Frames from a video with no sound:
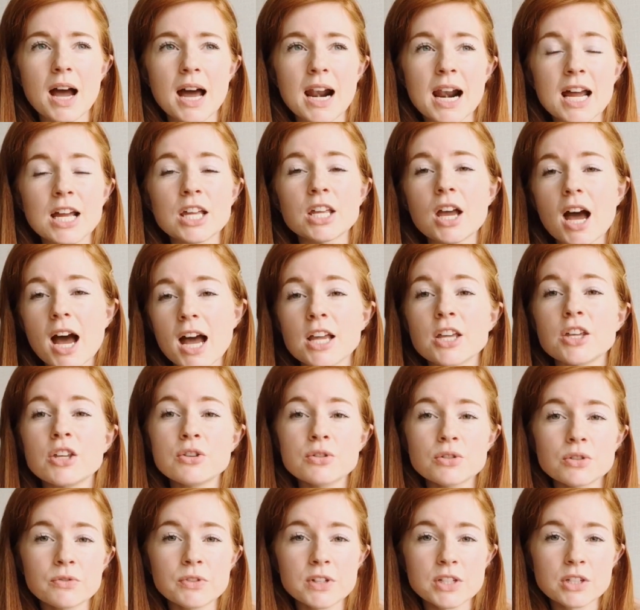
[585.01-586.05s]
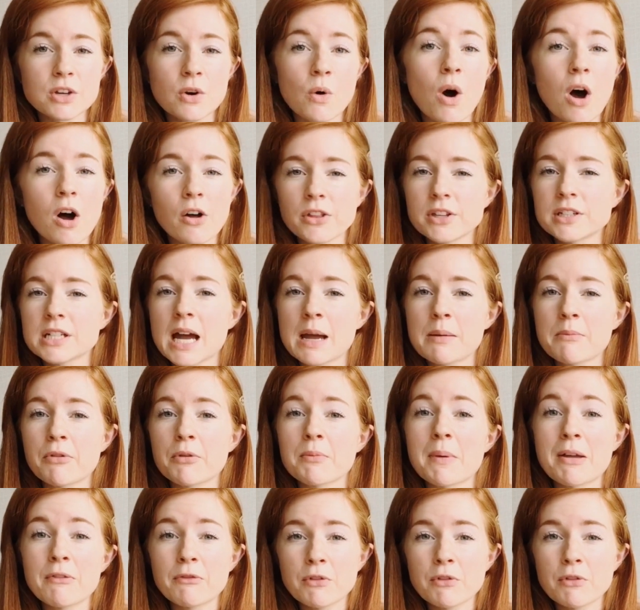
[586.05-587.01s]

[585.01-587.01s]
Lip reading: And I use VSco all the time for my